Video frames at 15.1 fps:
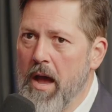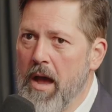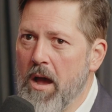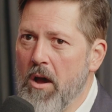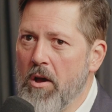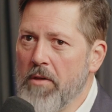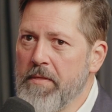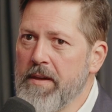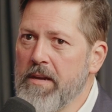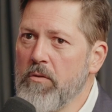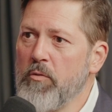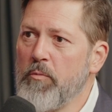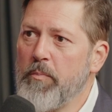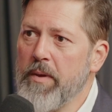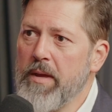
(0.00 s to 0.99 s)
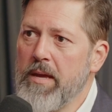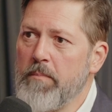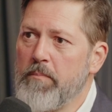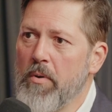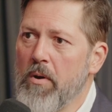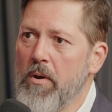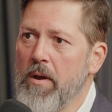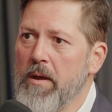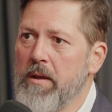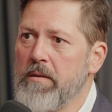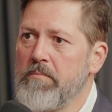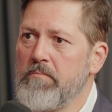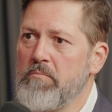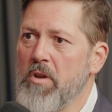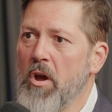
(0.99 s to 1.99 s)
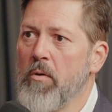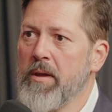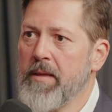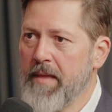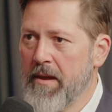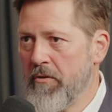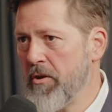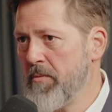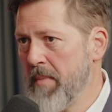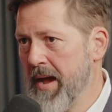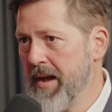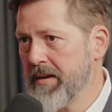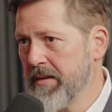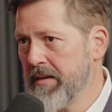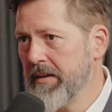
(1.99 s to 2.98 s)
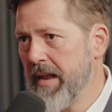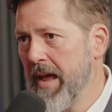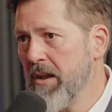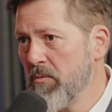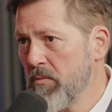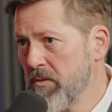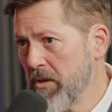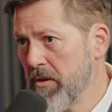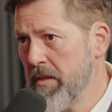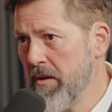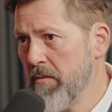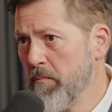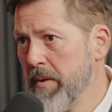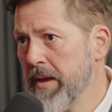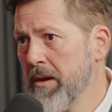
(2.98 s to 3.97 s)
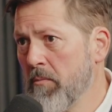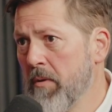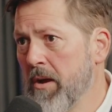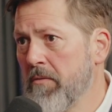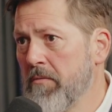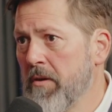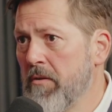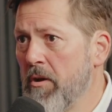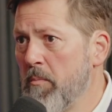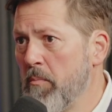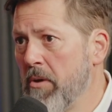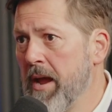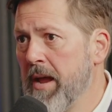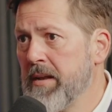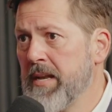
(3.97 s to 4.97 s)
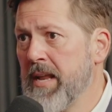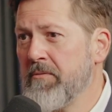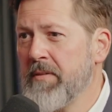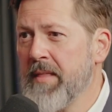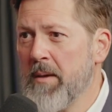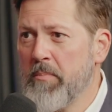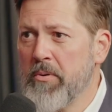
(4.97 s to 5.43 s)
I think it would be by knowing their own market and also being aware of their own brand and having that